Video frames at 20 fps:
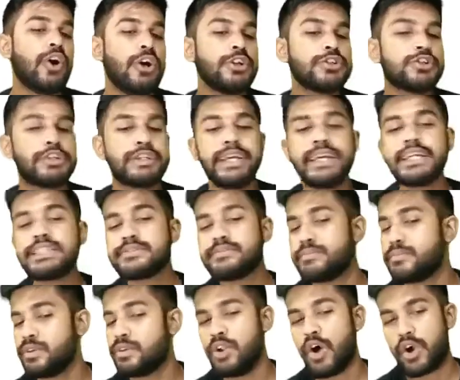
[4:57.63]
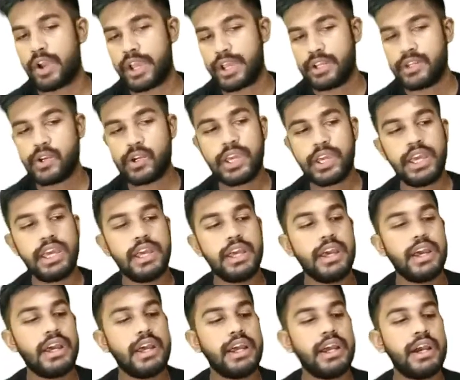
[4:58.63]
also takes login, okay?
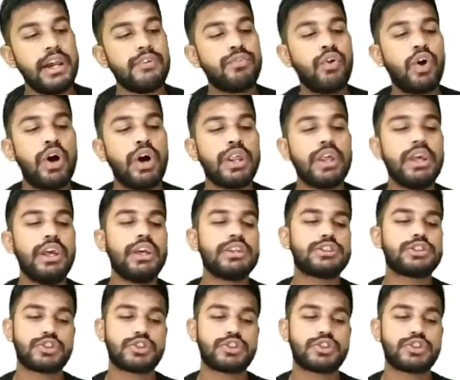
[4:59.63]
For each